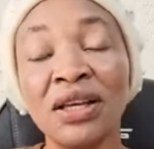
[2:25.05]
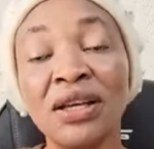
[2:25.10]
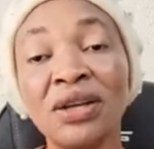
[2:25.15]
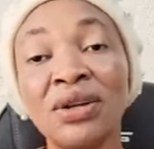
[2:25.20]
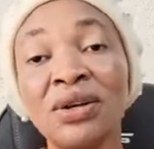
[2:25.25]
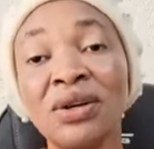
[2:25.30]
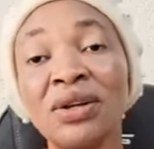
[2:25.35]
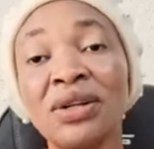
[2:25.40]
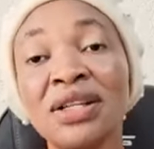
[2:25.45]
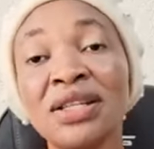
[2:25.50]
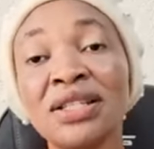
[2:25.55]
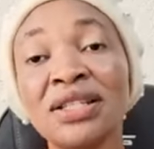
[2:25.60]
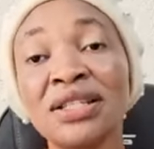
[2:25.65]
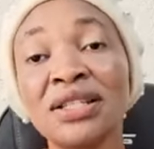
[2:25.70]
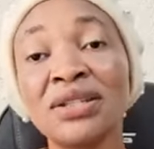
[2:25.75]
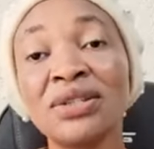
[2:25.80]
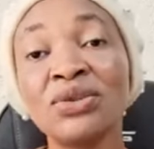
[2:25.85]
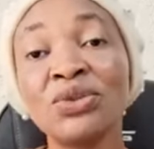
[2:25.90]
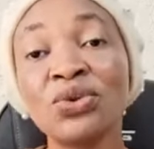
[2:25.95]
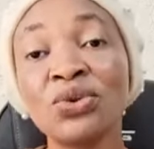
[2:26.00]
He only
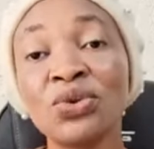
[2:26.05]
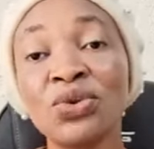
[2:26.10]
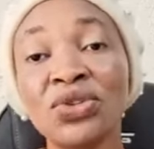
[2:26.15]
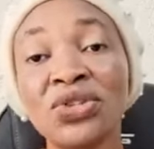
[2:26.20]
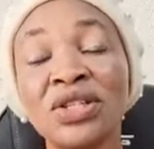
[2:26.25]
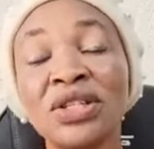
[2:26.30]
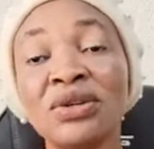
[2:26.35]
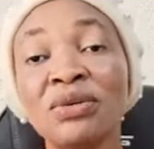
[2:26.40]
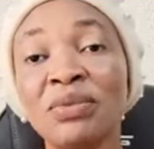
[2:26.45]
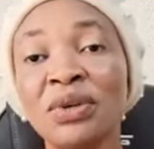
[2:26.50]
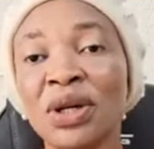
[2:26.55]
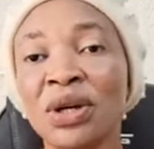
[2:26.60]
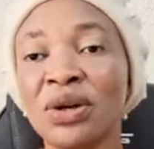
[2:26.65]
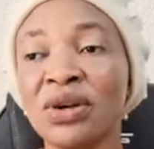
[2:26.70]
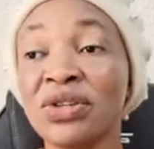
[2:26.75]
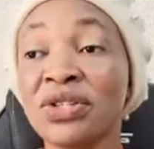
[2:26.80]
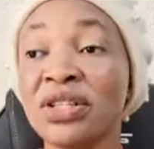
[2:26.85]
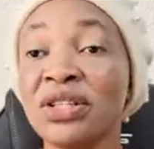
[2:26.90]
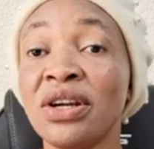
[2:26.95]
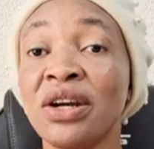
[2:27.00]
stood still
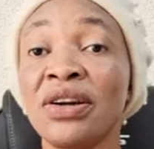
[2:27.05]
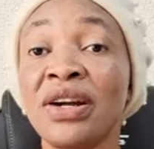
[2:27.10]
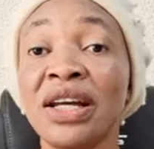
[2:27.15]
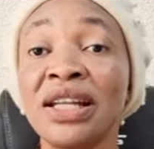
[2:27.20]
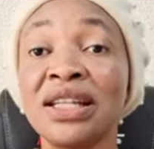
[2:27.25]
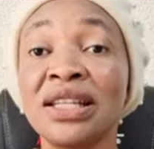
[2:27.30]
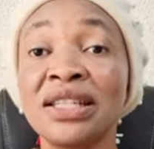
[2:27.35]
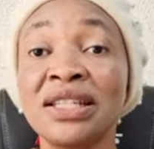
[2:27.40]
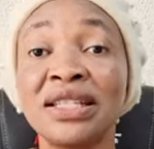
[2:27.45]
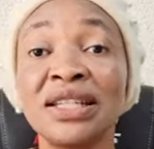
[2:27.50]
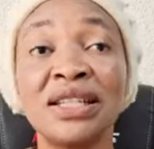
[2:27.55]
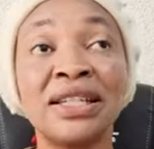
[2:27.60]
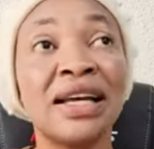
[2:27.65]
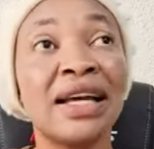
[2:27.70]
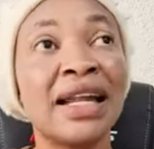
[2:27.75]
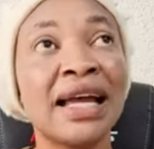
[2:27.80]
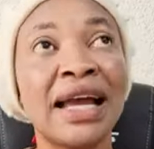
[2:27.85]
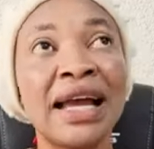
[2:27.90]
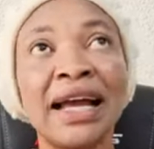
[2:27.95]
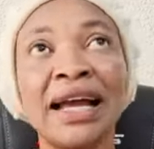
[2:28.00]
because he already see
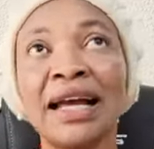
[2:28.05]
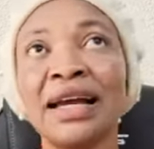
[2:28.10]
that,